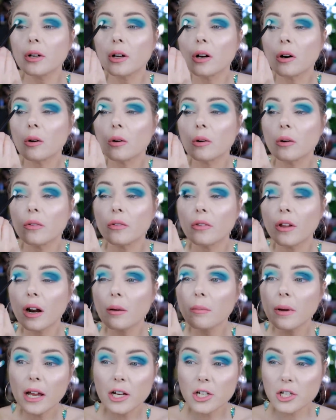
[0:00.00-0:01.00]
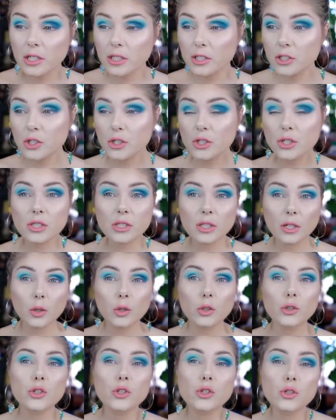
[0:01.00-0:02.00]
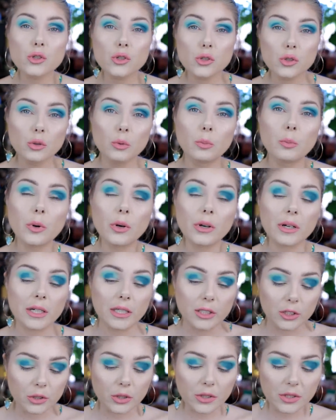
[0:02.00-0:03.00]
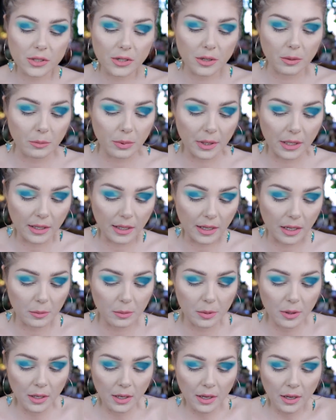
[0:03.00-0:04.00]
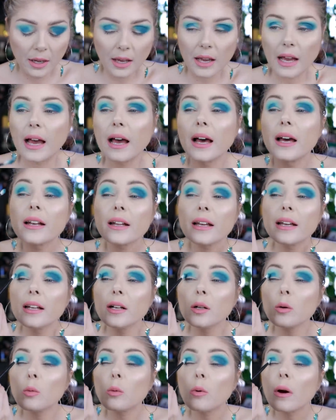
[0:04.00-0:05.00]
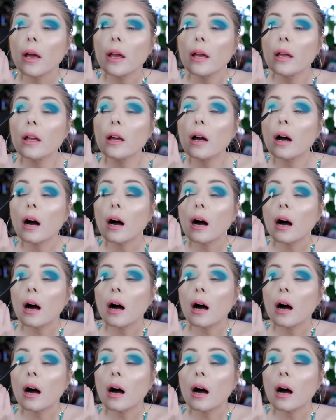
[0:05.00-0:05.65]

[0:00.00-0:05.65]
ago that I'm actually still super interested in picking up. And in a way,